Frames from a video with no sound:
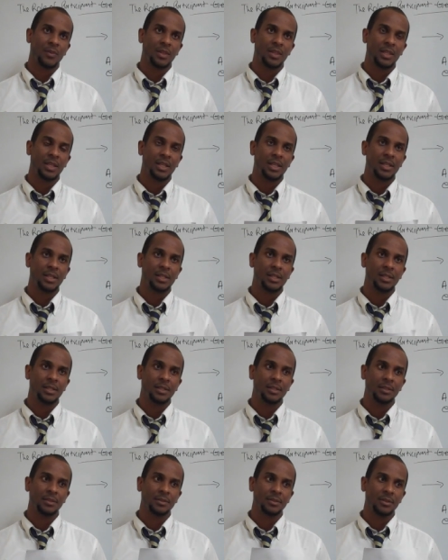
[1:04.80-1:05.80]

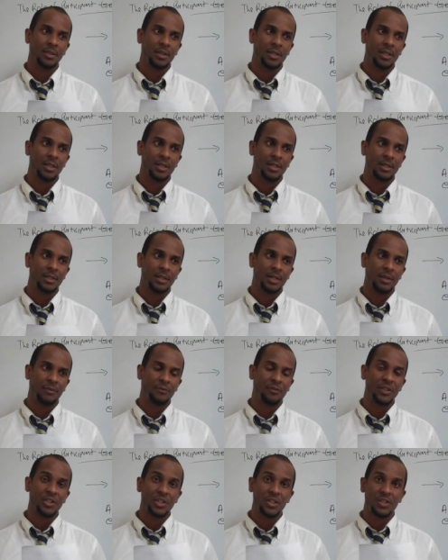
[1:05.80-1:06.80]
the, the
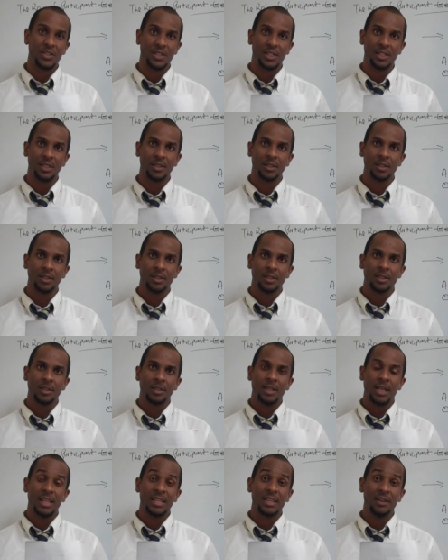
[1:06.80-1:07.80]
efficiency
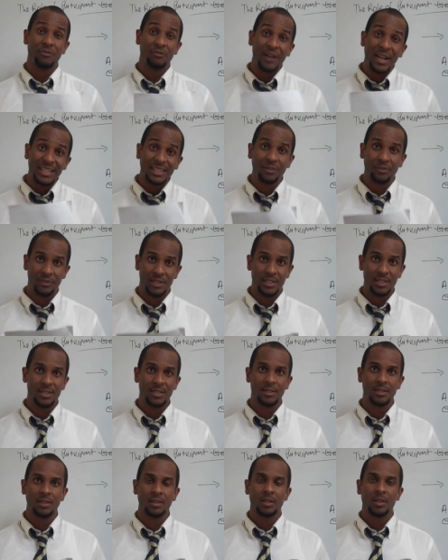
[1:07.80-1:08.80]
and the
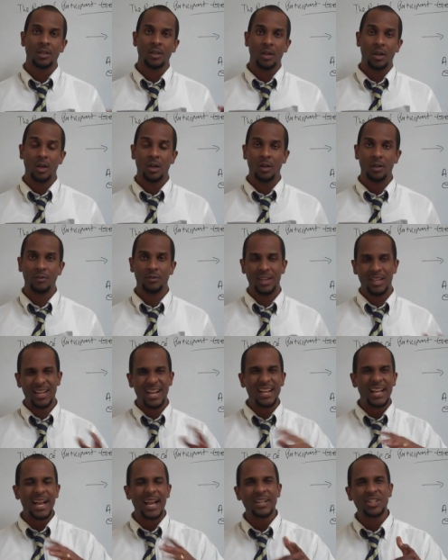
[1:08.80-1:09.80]
effectiveness of, and
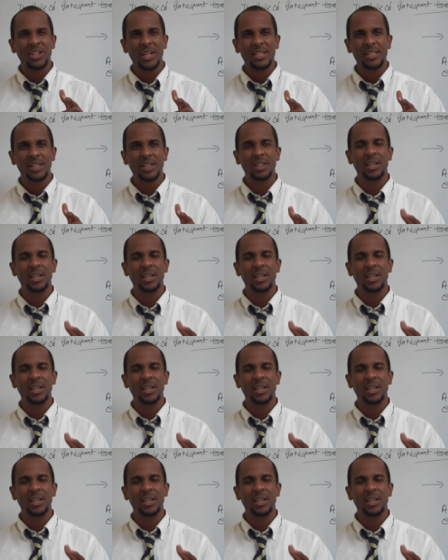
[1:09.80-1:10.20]
I, actually I did a